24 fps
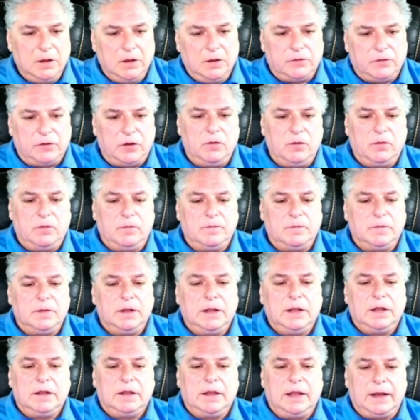So
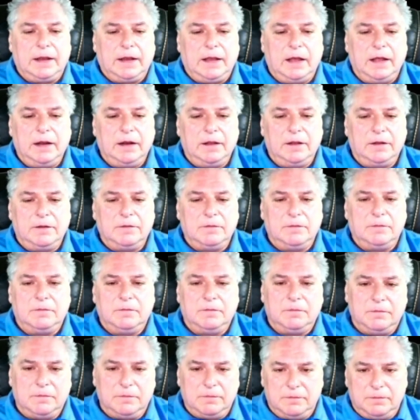that kind of
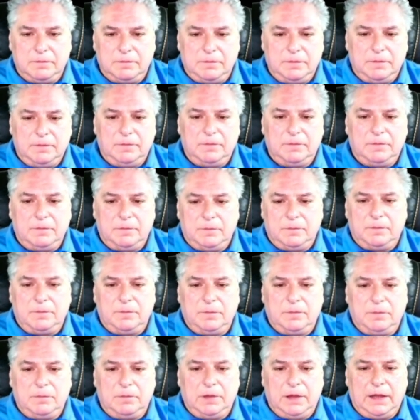
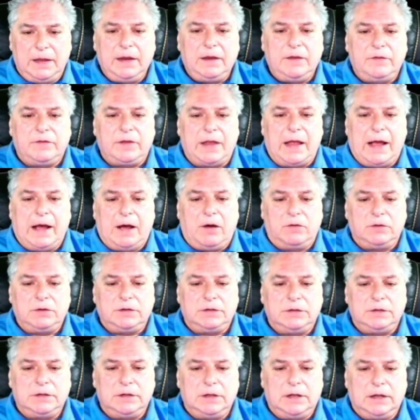lays
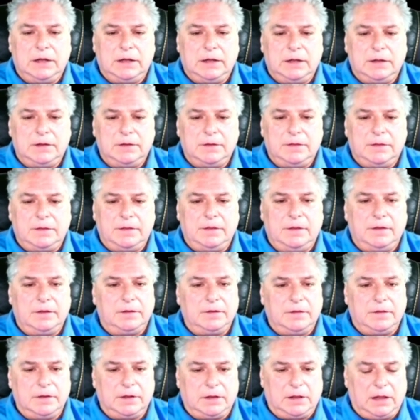out
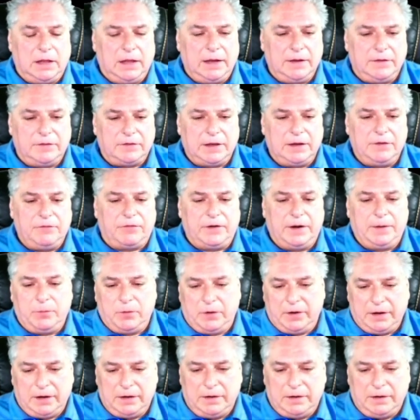the client-side framework,